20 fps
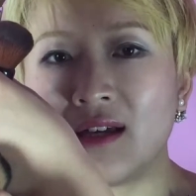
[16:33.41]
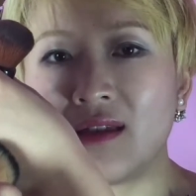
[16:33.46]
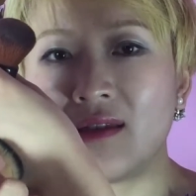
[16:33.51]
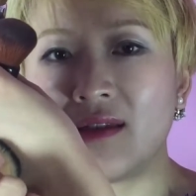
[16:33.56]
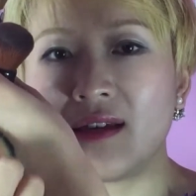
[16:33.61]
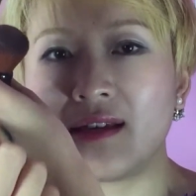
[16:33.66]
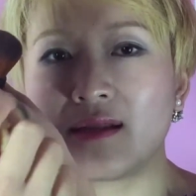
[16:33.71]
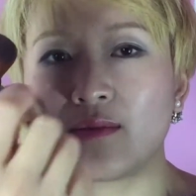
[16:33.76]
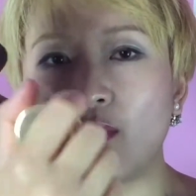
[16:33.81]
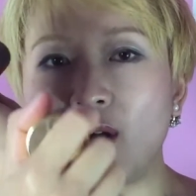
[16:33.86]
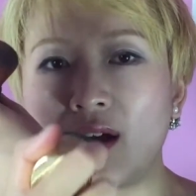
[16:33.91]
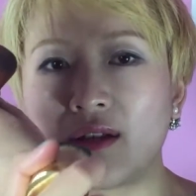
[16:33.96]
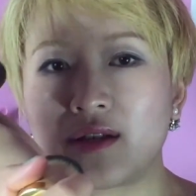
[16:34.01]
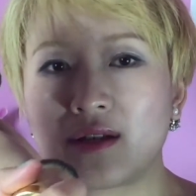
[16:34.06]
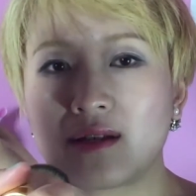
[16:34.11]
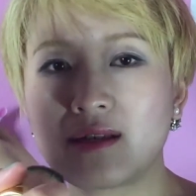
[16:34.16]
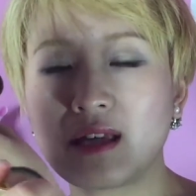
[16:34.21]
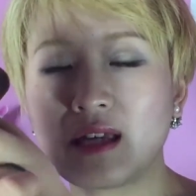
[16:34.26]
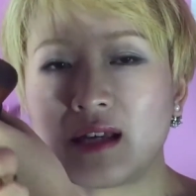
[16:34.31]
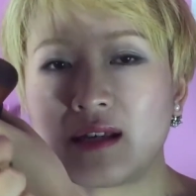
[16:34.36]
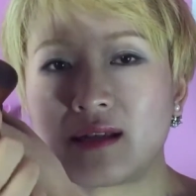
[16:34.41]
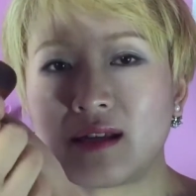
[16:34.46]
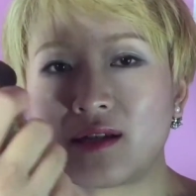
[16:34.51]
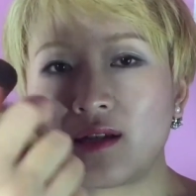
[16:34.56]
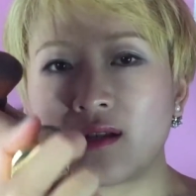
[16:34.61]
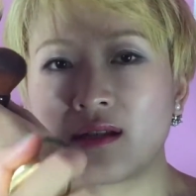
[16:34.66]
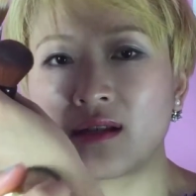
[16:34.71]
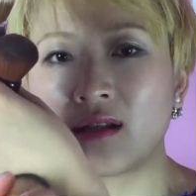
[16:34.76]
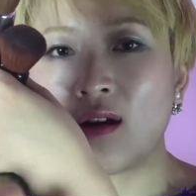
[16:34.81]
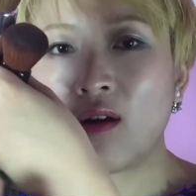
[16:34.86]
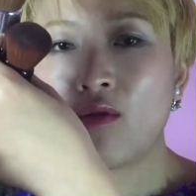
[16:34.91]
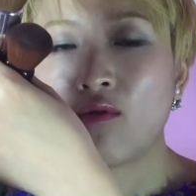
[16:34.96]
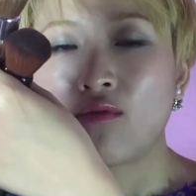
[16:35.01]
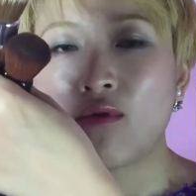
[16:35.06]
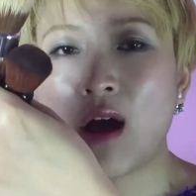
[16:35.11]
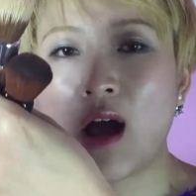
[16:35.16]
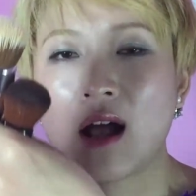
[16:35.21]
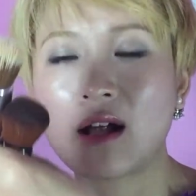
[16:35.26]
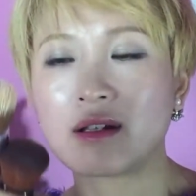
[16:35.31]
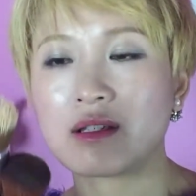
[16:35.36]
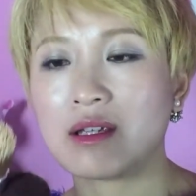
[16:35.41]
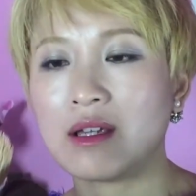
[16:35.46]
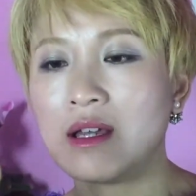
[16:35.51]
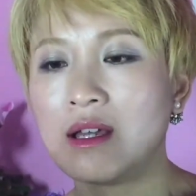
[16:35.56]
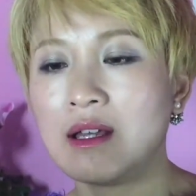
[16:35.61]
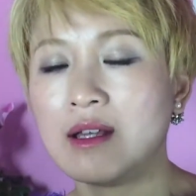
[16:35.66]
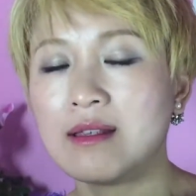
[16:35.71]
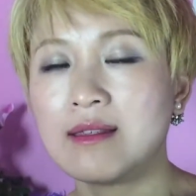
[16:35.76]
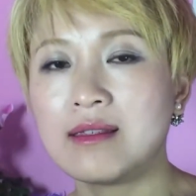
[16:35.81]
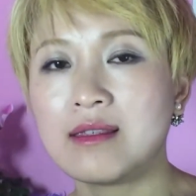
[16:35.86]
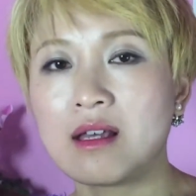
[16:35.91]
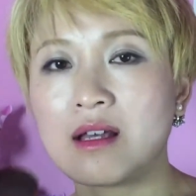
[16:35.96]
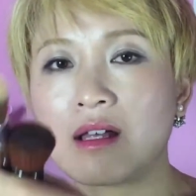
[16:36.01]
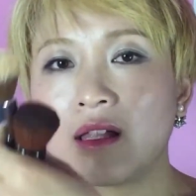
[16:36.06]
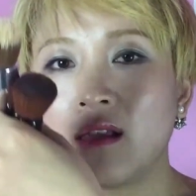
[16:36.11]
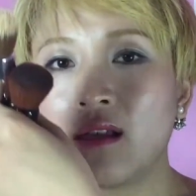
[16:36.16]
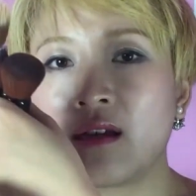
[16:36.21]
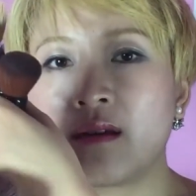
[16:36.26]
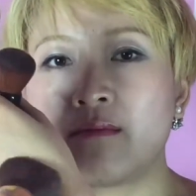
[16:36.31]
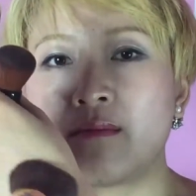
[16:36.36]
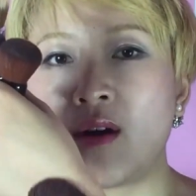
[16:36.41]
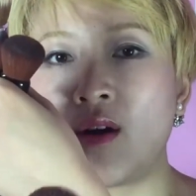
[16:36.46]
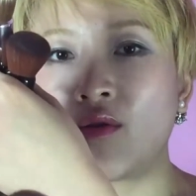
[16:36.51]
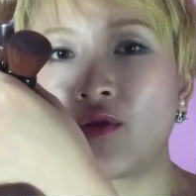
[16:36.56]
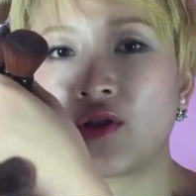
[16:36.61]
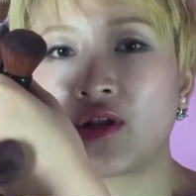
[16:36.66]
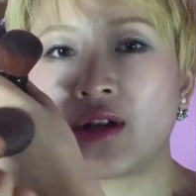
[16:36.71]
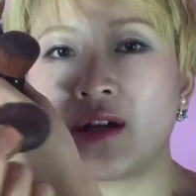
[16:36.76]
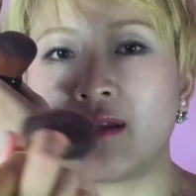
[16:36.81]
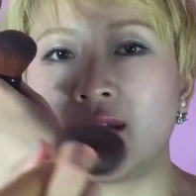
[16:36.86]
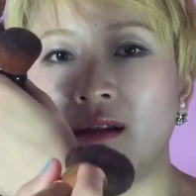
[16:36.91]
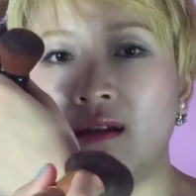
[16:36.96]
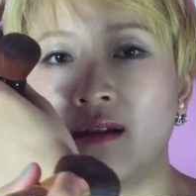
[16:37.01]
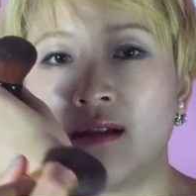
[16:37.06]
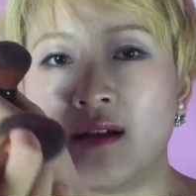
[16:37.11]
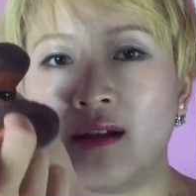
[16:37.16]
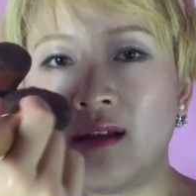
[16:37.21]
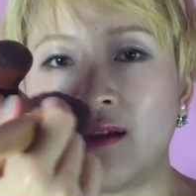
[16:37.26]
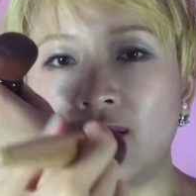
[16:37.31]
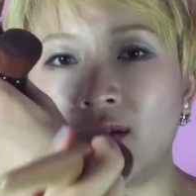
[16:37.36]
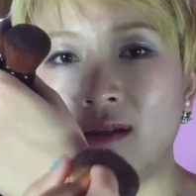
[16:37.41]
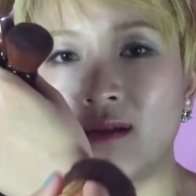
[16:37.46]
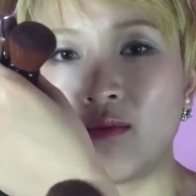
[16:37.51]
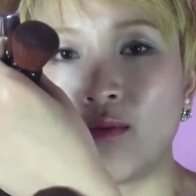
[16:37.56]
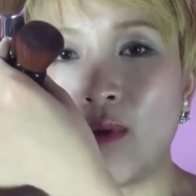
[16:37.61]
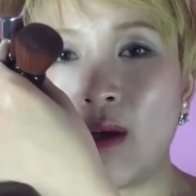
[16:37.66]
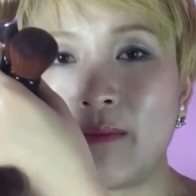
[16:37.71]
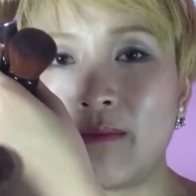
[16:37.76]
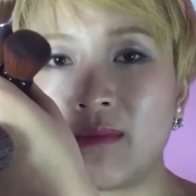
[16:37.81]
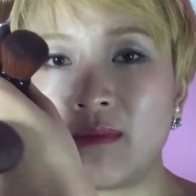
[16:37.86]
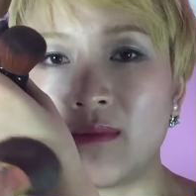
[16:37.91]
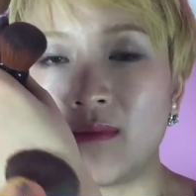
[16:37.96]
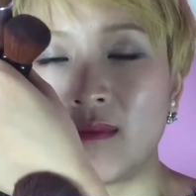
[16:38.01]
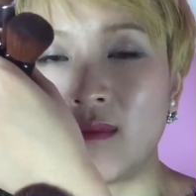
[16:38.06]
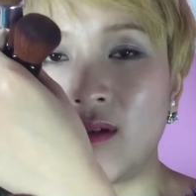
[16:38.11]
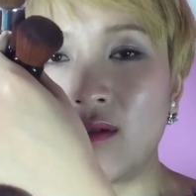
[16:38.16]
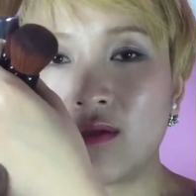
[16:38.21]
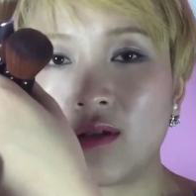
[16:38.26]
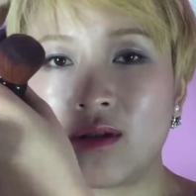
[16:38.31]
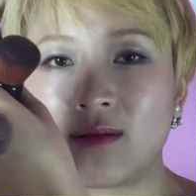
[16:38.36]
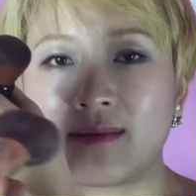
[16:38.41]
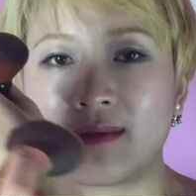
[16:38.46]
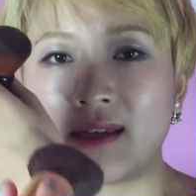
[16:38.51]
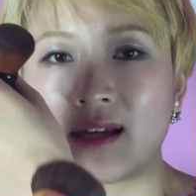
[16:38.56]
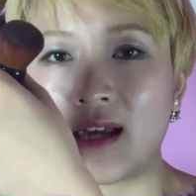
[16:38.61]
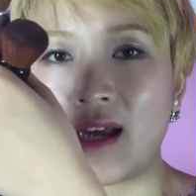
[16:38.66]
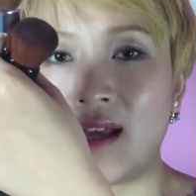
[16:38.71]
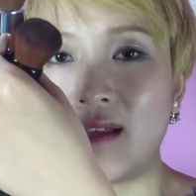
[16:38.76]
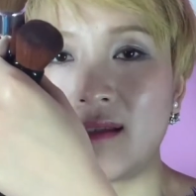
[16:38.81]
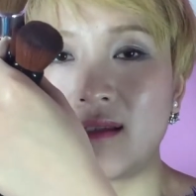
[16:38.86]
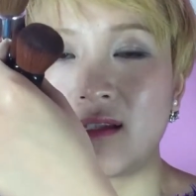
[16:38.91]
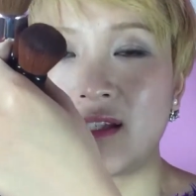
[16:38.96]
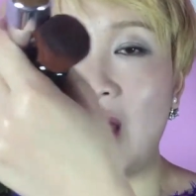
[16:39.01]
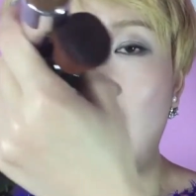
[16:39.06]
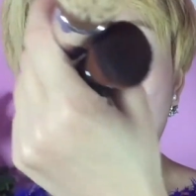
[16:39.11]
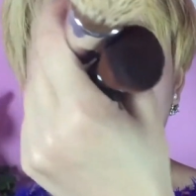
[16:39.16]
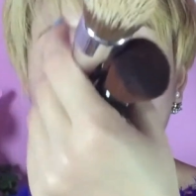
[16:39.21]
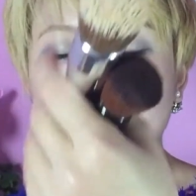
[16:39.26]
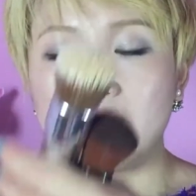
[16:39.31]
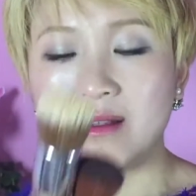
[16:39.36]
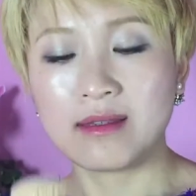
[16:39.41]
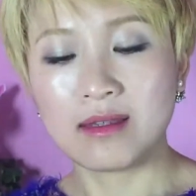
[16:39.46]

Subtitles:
This one is just easy, just go around, circular motion, just 1 or 2 seconds done.